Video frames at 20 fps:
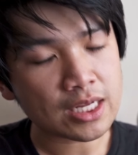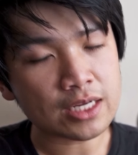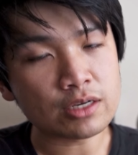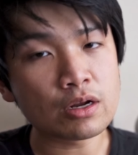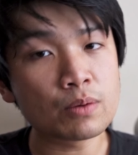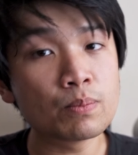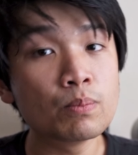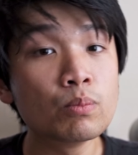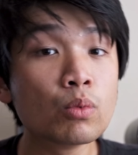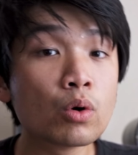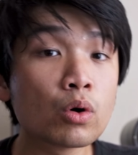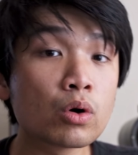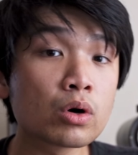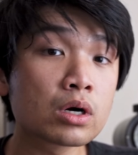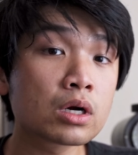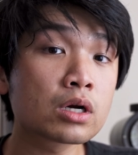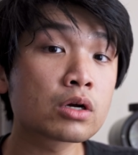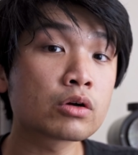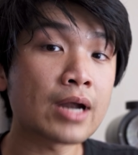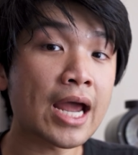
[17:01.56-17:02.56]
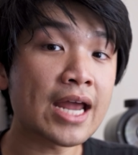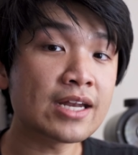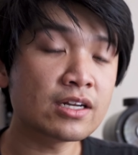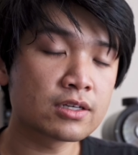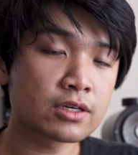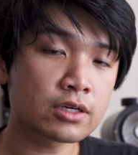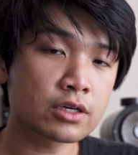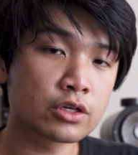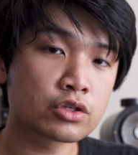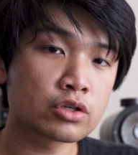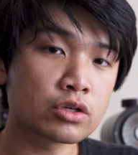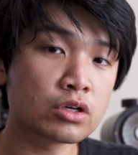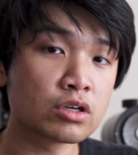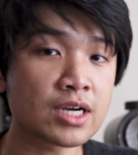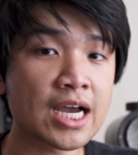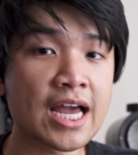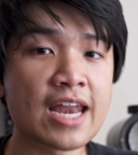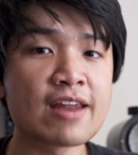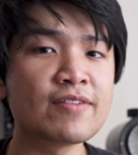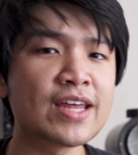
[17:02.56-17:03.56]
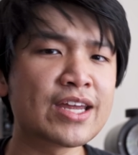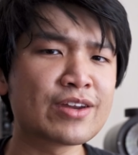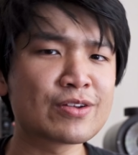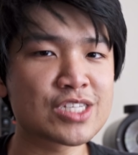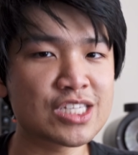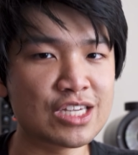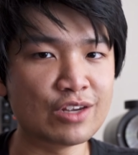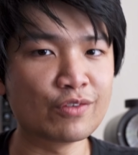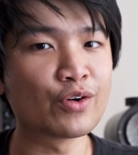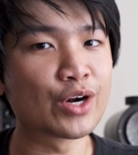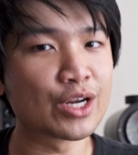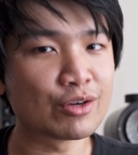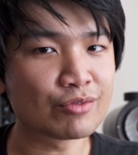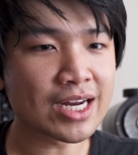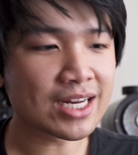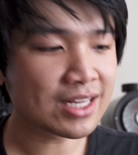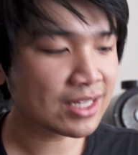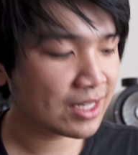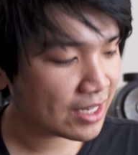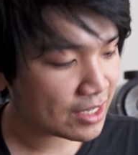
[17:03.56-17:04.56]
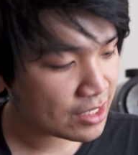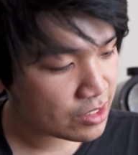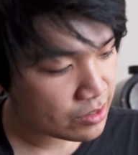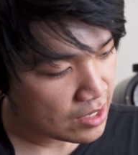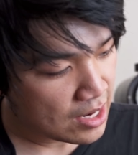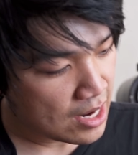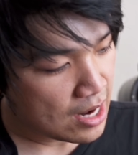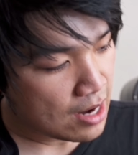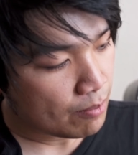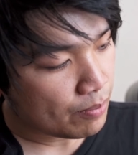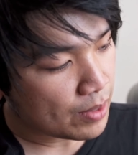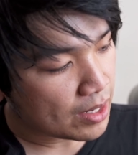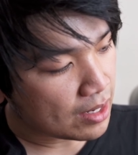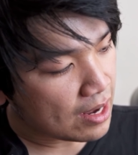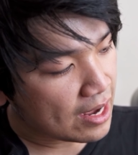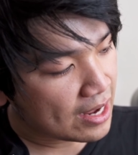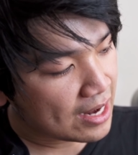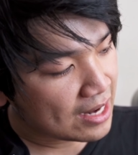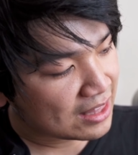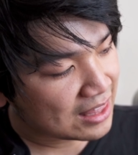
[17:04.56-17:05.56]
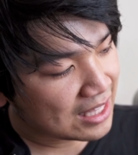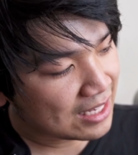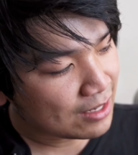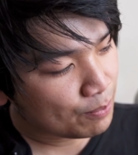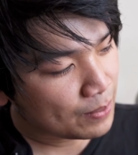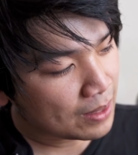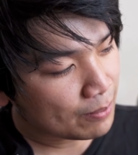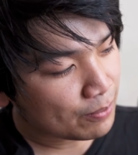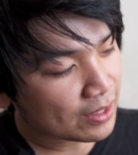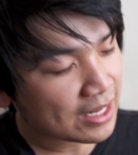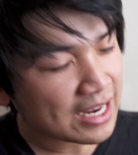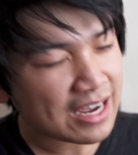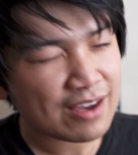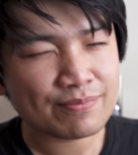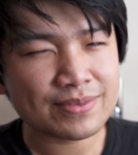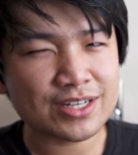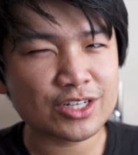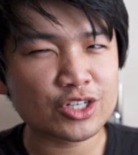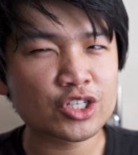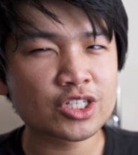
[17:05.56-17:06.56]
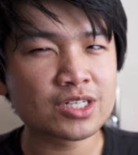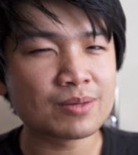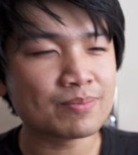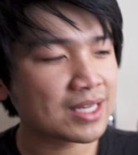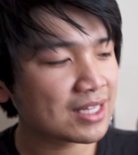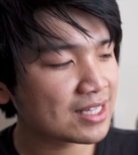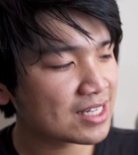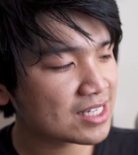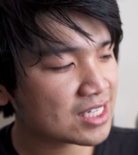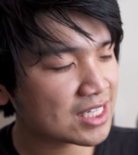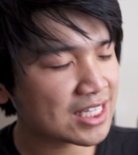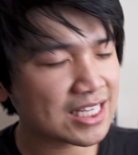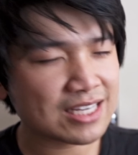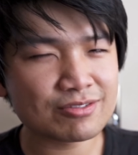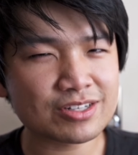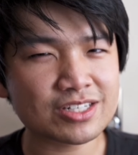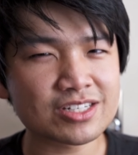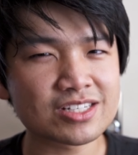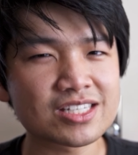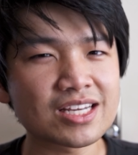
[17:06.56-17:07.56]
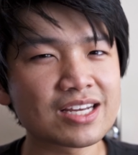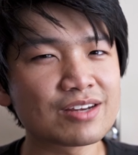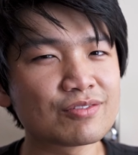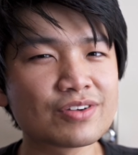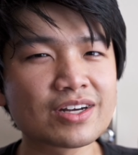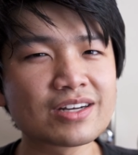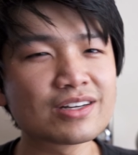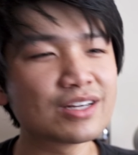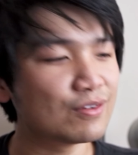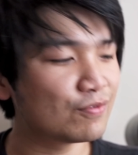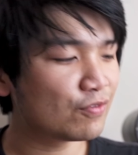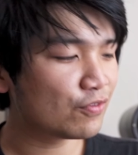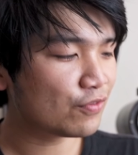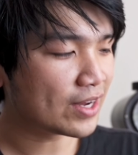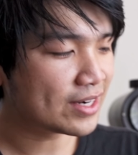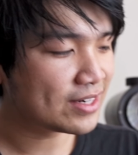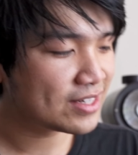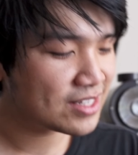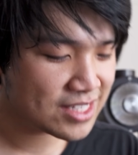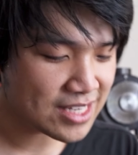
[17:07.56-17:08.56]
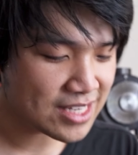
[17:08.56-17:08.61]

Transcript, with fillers: that you had more granular control, kind of like C40 Red Clix. But I think people have been shimming this thing, which is like very fun to